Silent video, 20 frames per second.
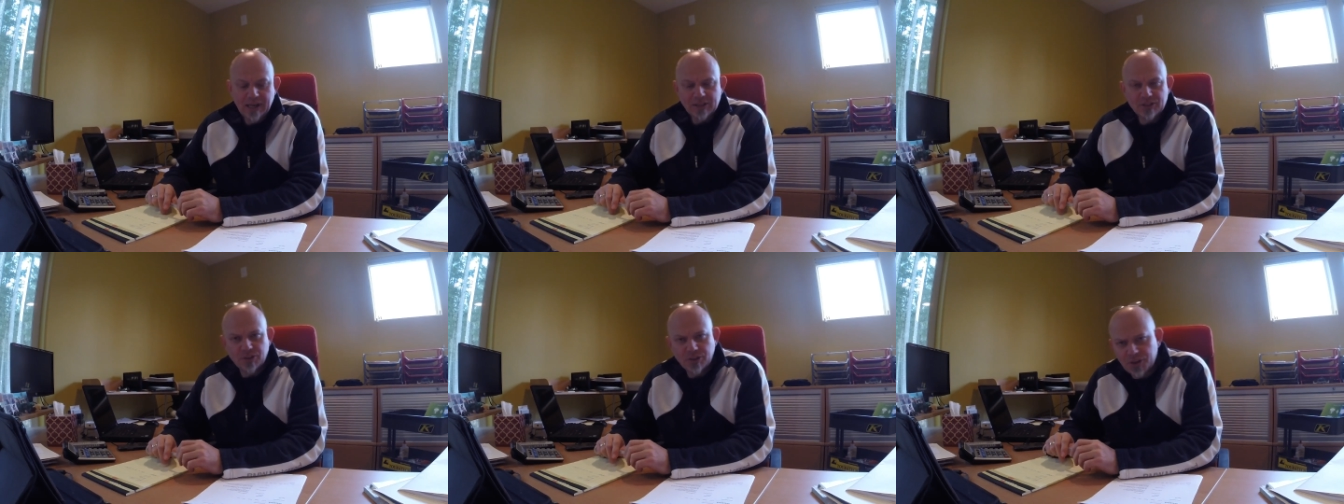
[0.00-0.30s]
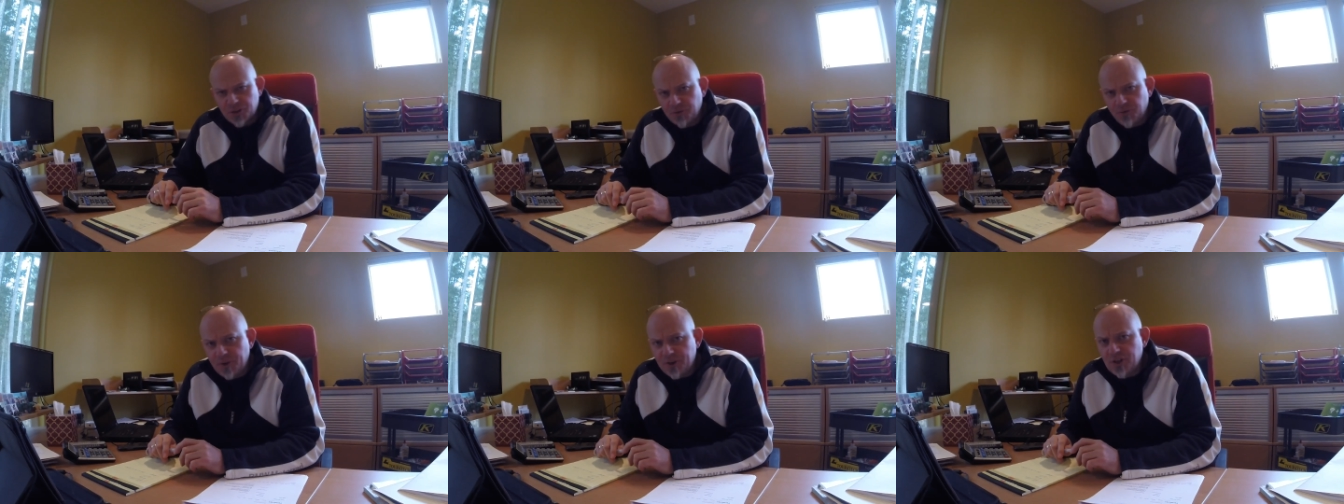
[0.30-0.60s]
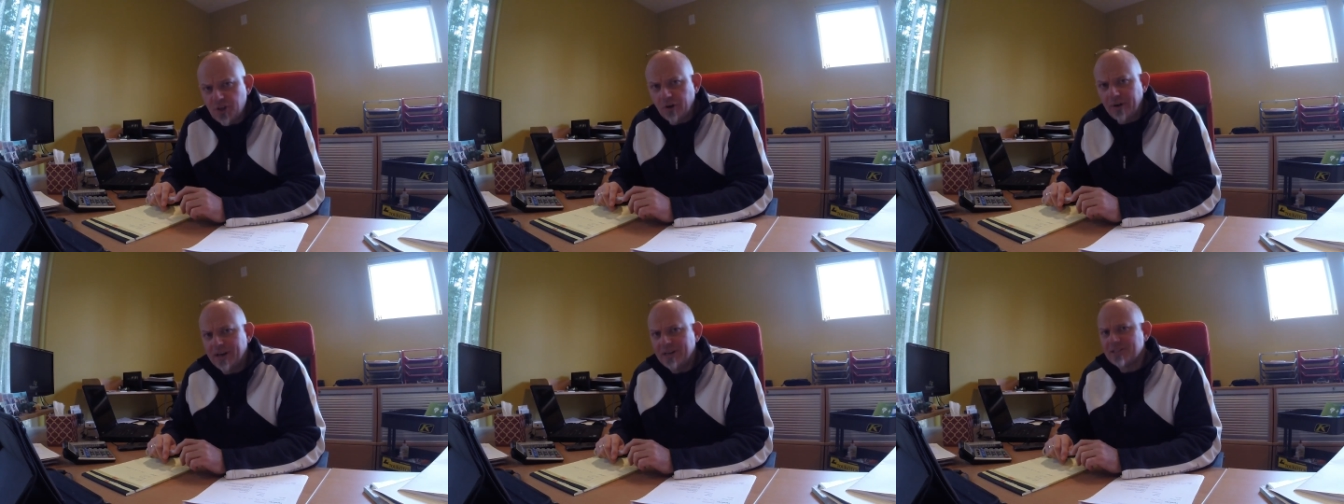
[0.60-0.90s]
So this
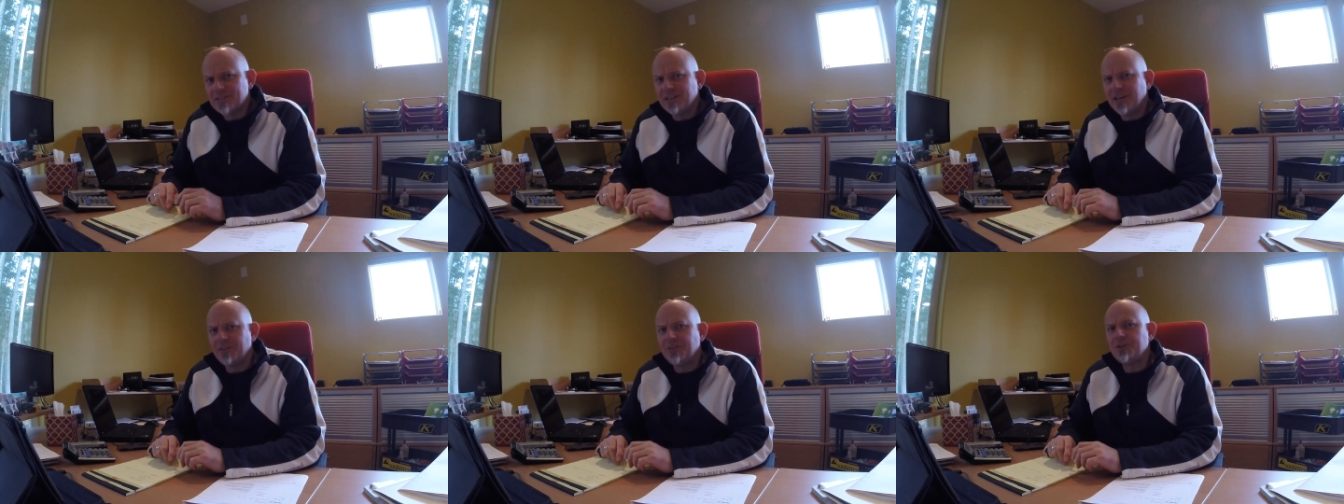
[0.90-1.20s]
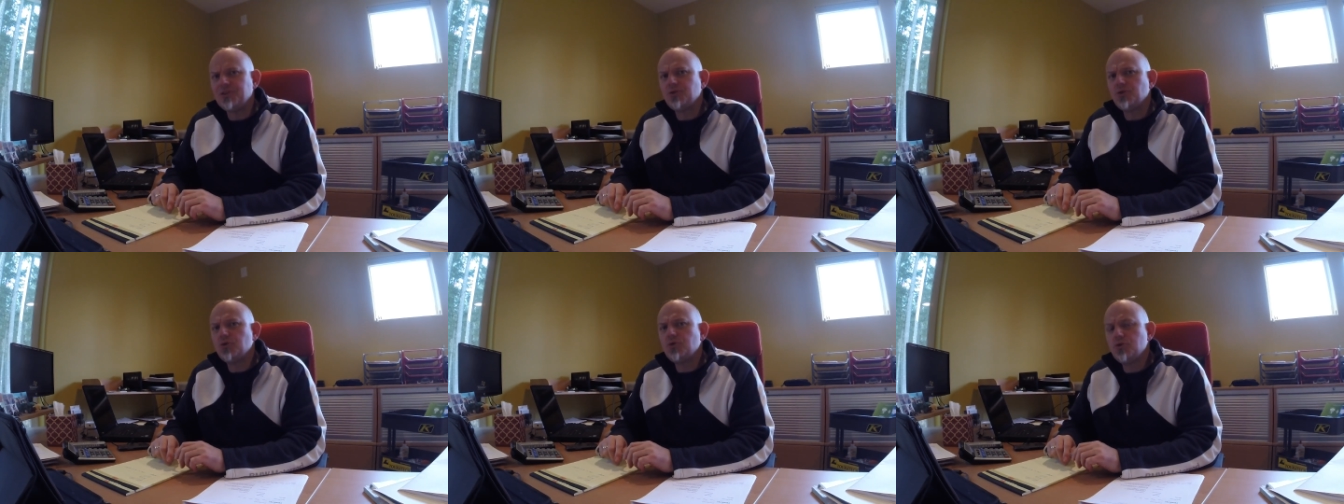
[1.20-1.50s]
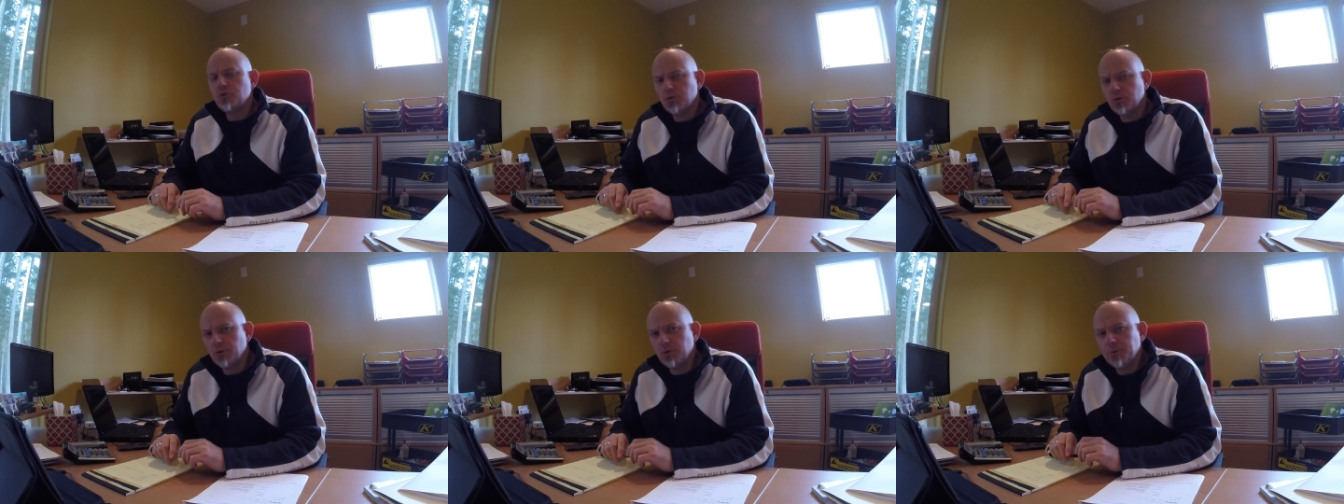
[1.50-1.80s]
video has nothing to
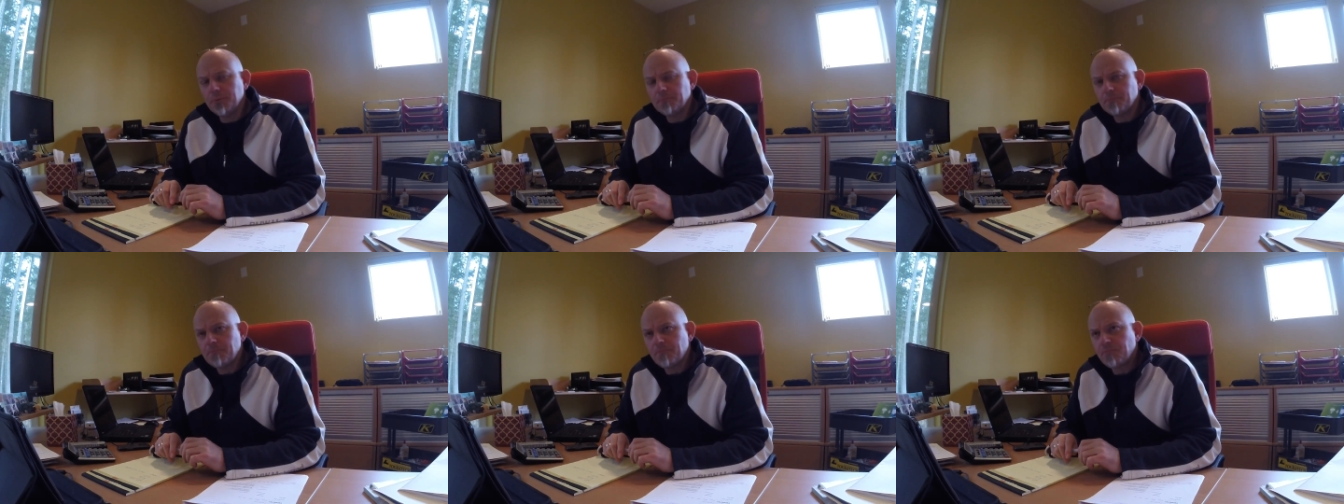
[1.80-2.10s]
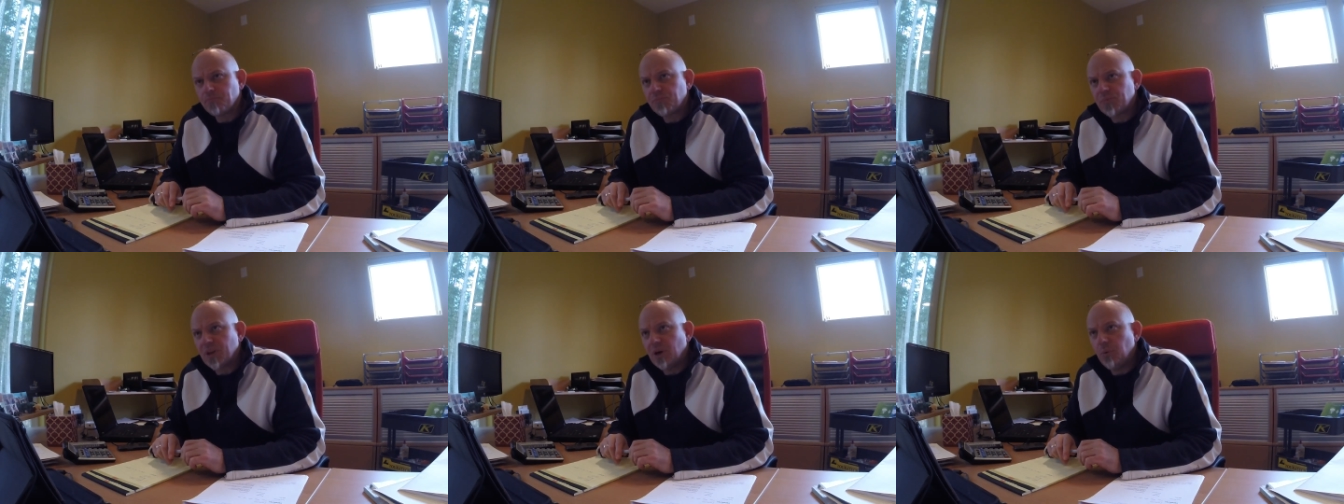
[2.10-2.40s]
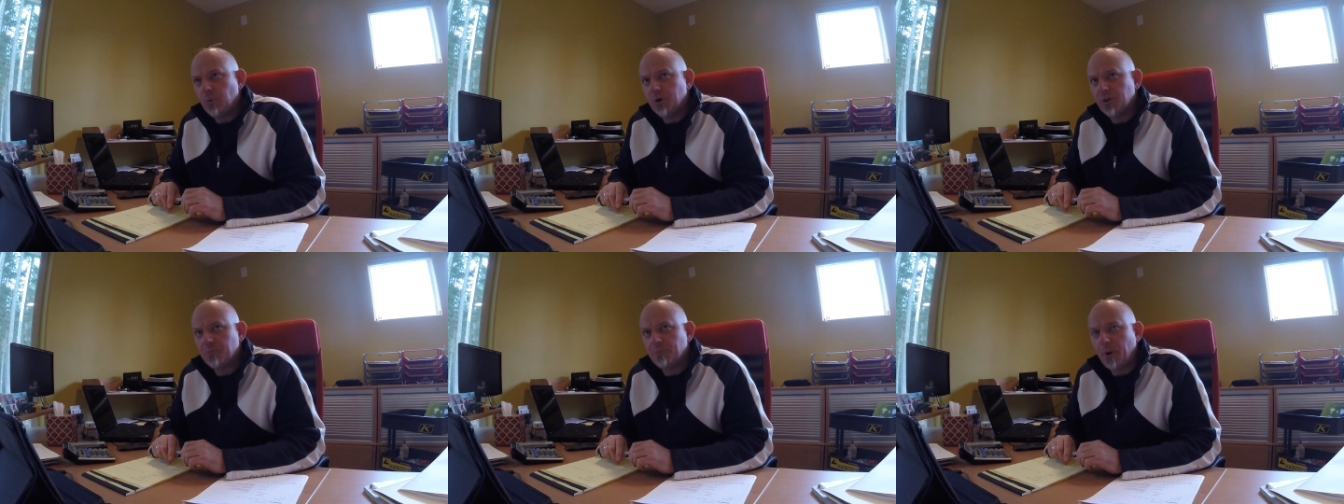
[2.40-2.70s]
do
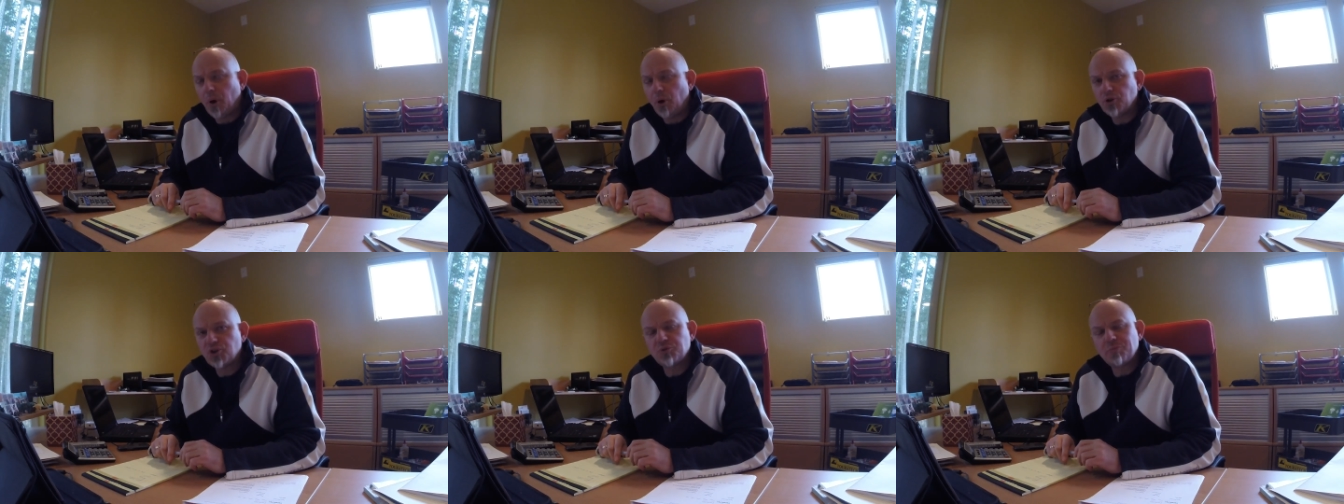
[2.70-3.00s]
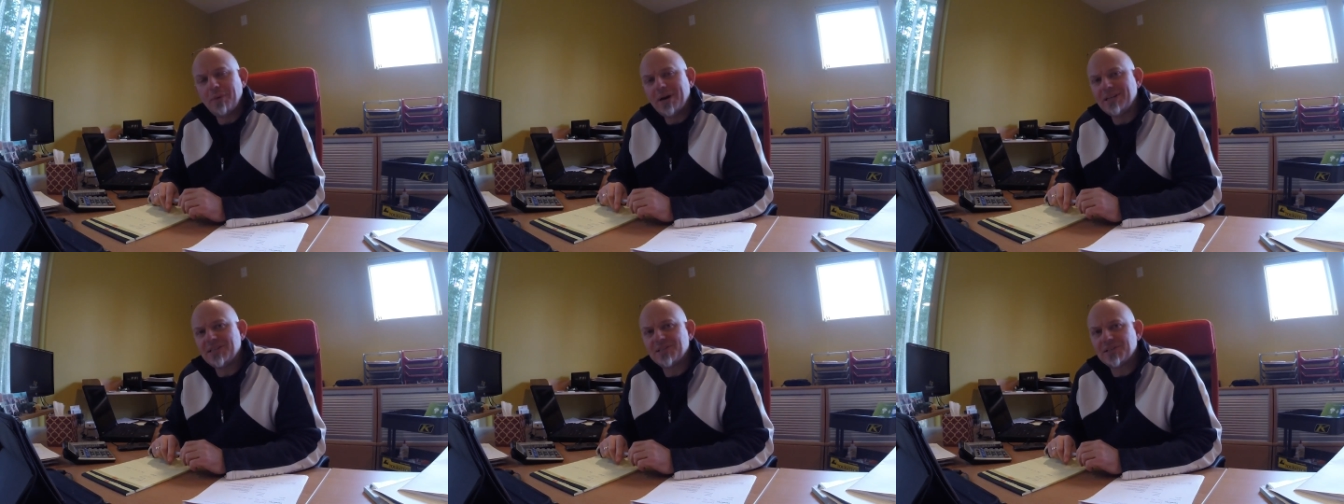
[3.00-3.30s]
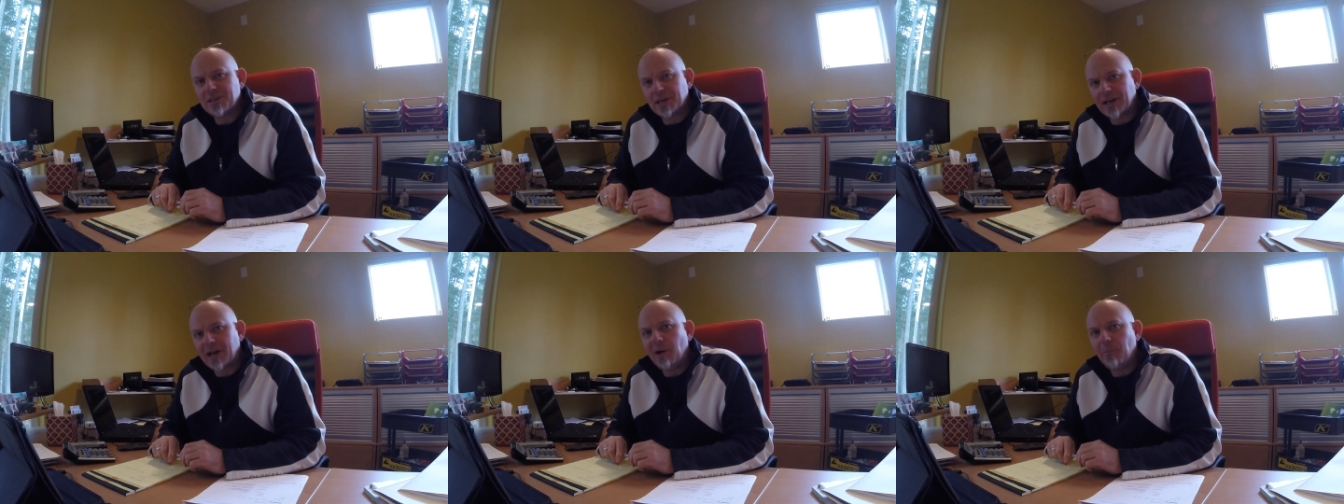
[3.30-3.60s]
with Postmates,
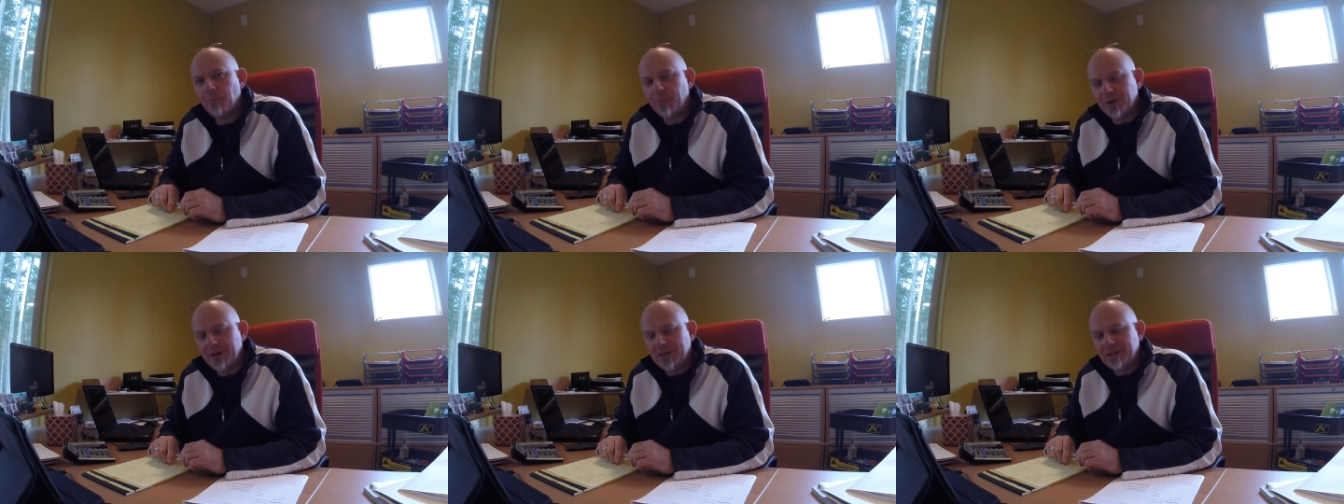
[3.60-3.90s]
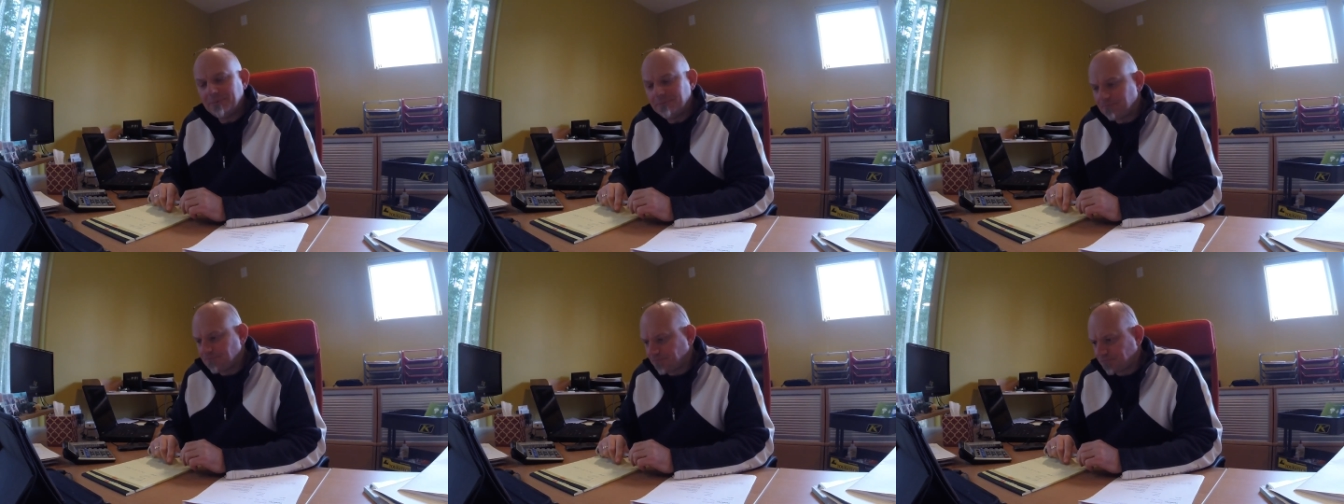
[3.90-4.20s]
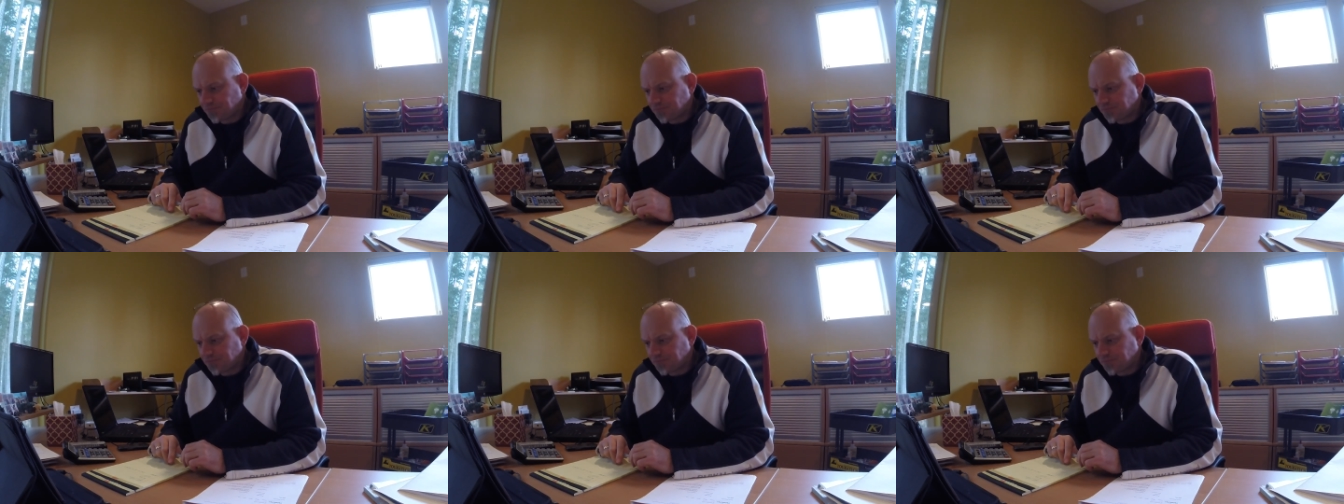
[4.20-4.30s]
the company.